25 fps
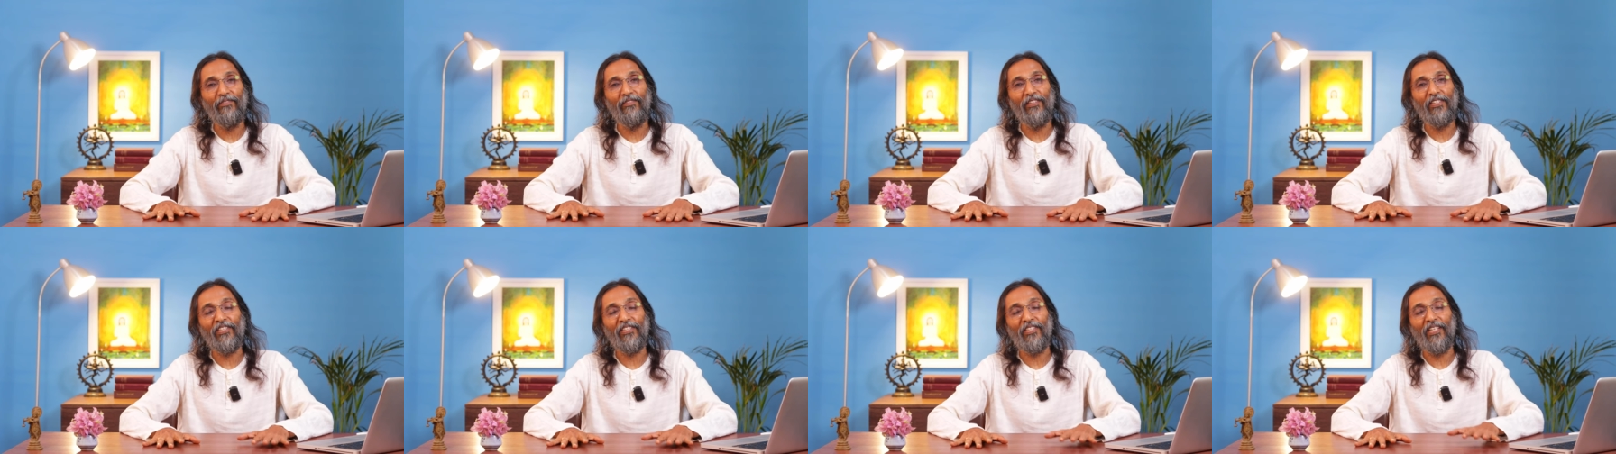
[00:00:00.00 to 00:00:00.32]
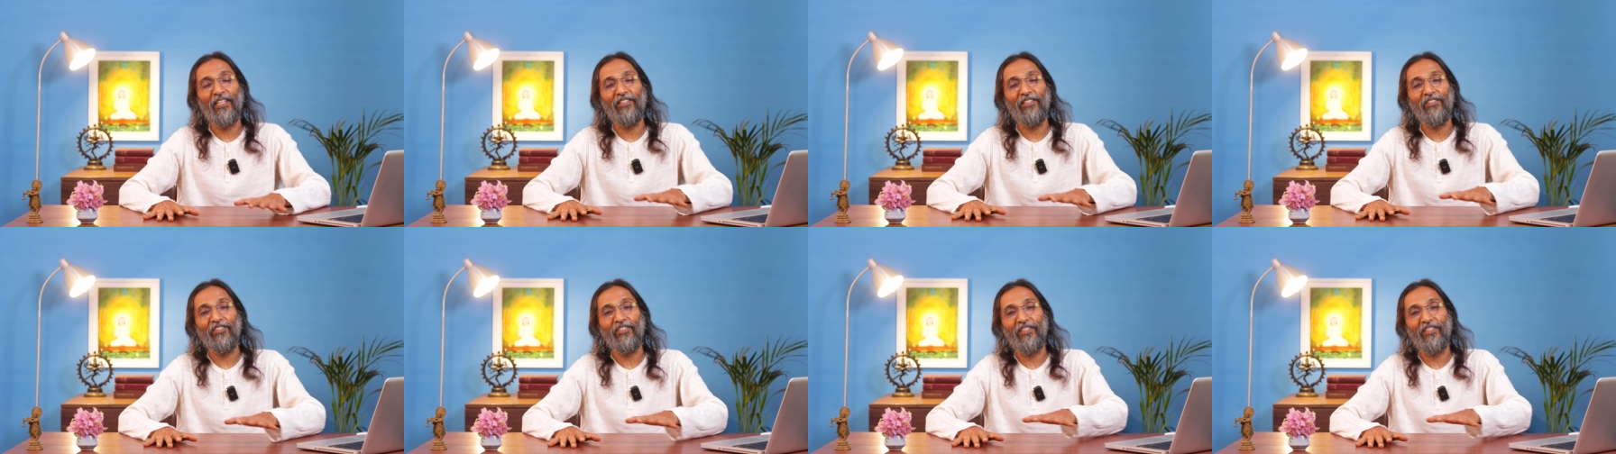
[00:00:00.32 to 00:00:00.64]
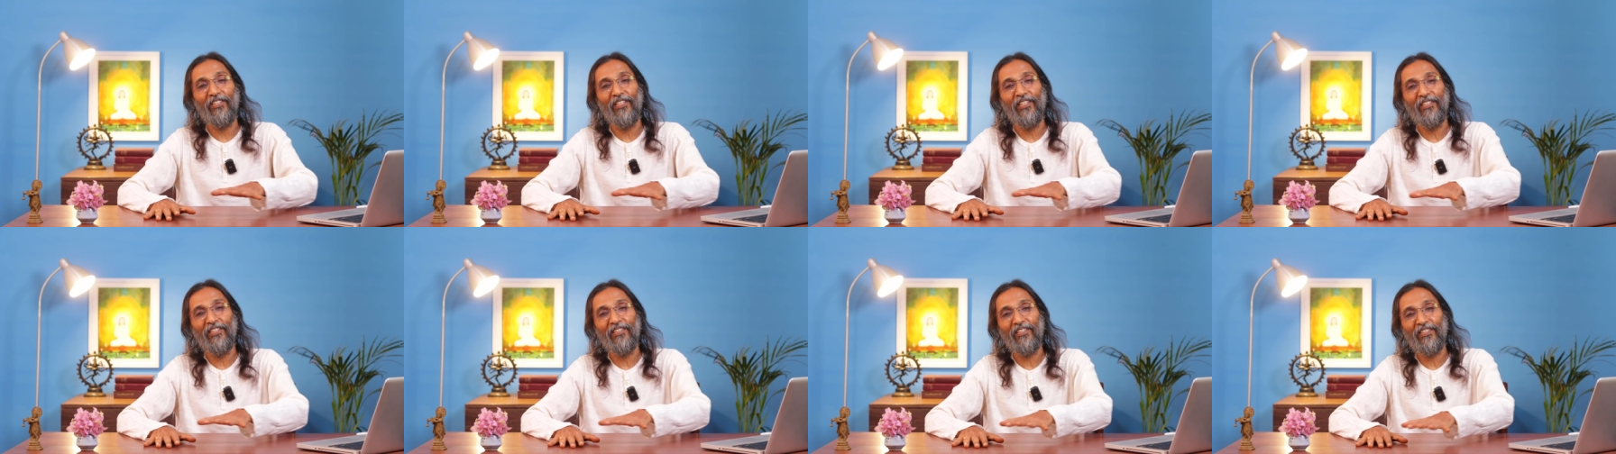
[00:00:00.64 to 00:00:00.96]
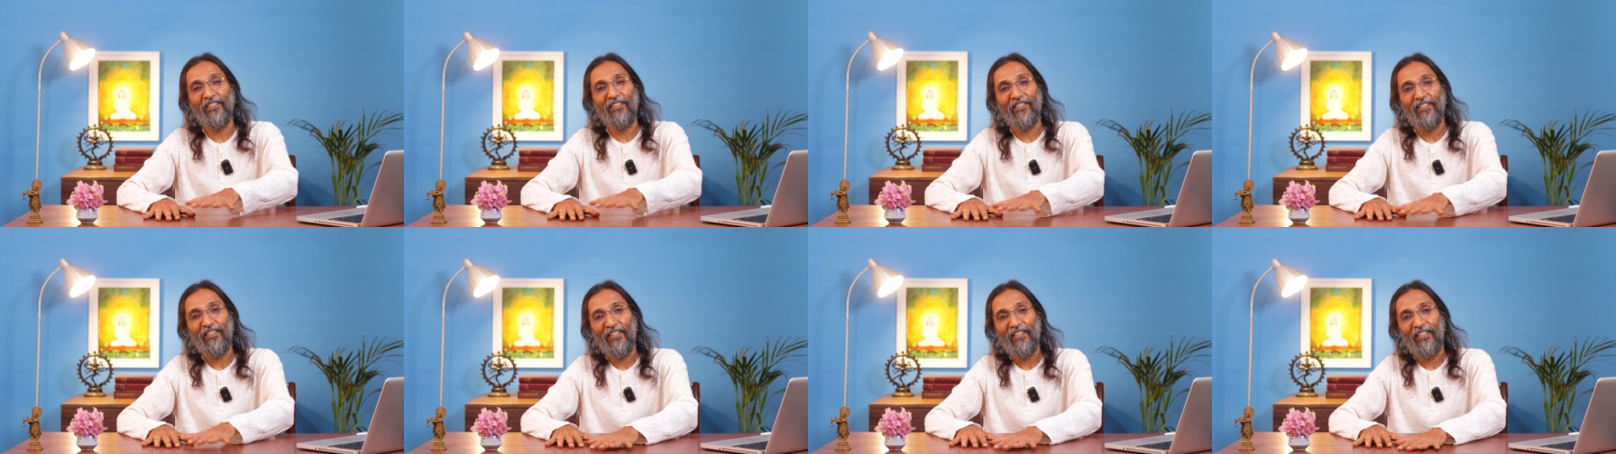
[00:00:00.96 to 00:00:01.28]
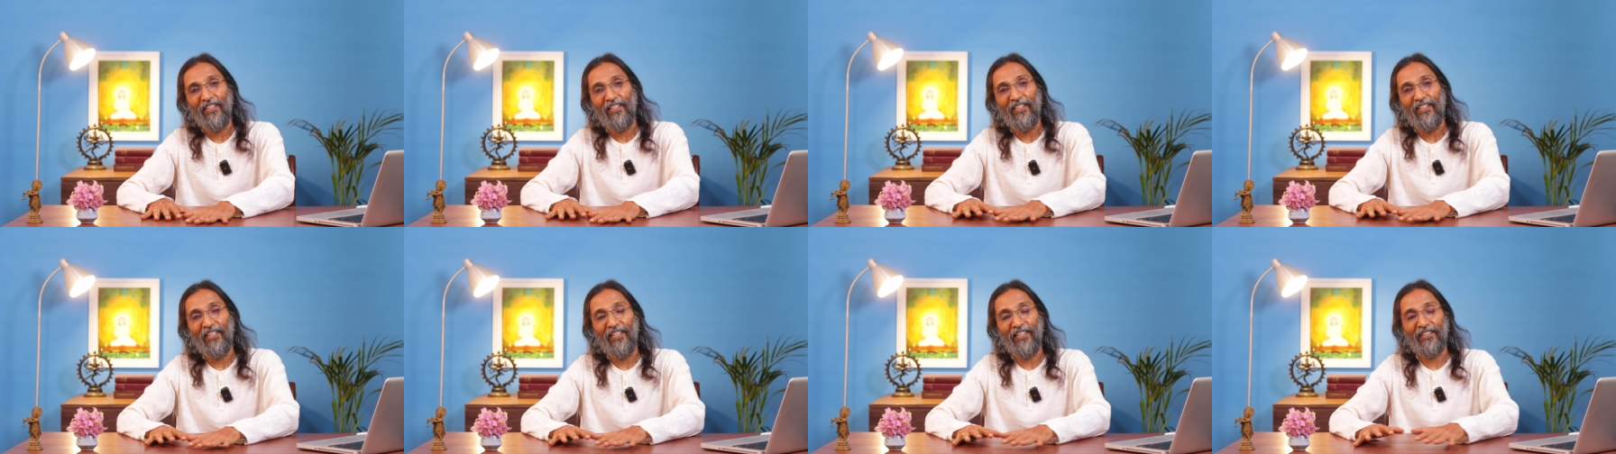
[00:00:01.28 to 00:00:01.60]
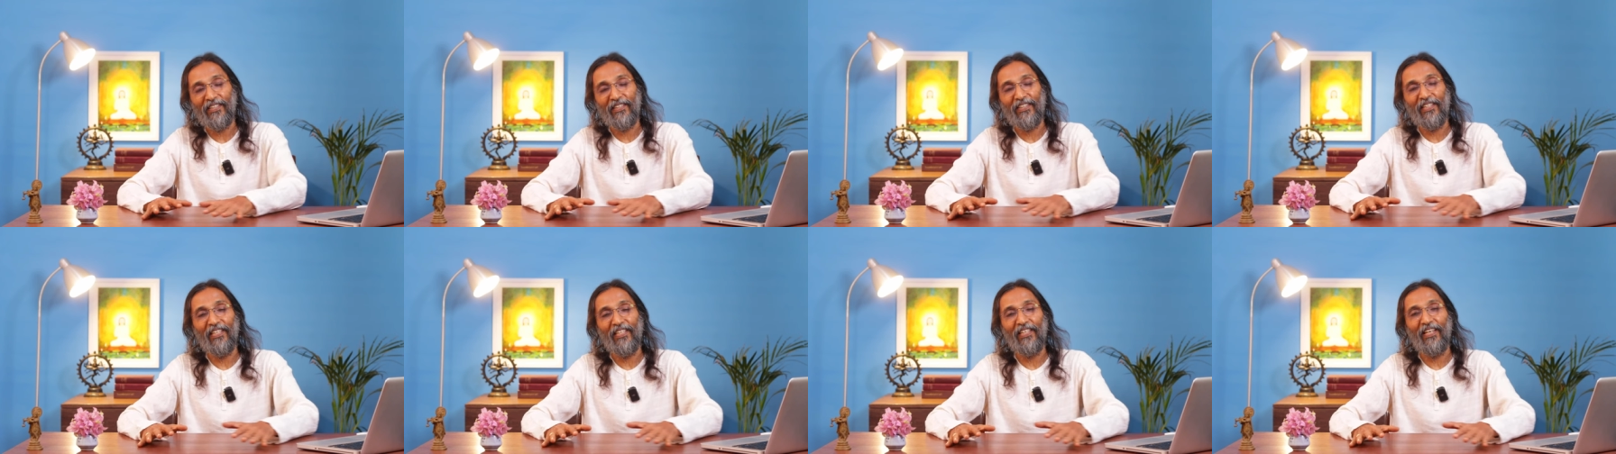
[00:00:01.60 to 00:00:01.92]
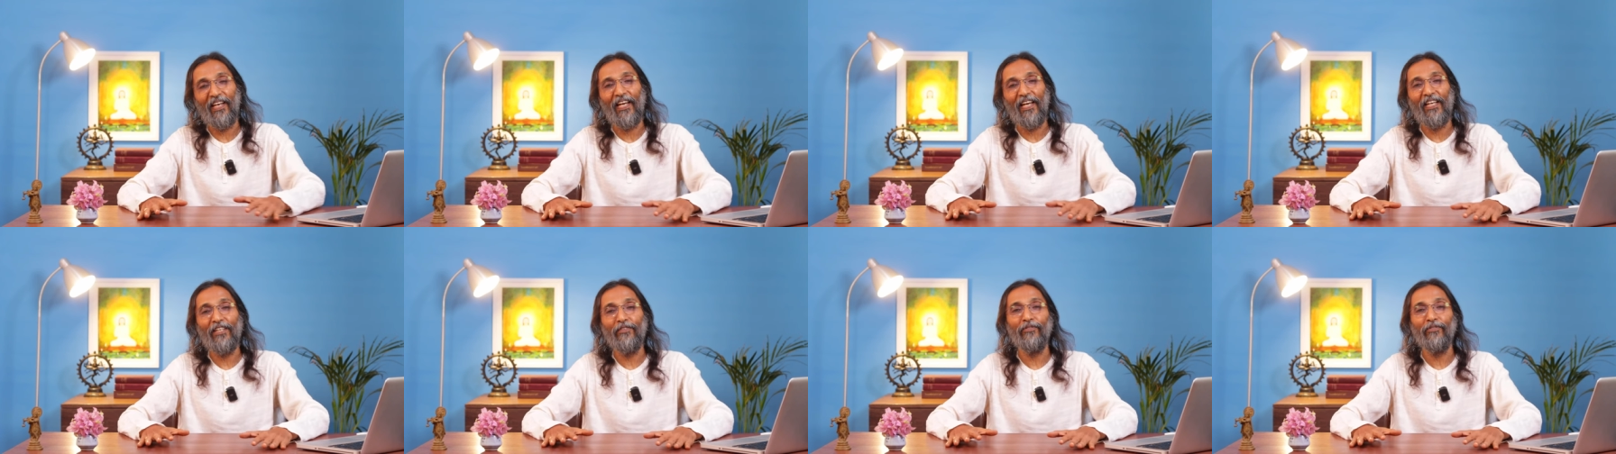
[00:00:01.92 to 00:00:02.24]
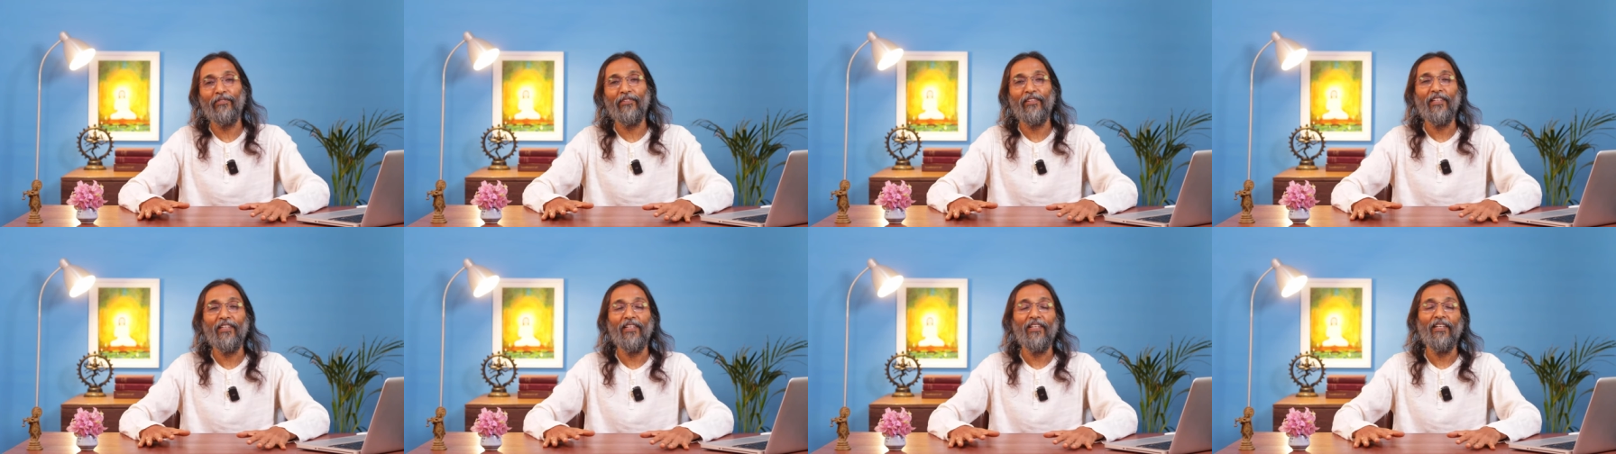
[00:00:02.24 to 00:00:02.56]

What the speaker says: which considers earth and life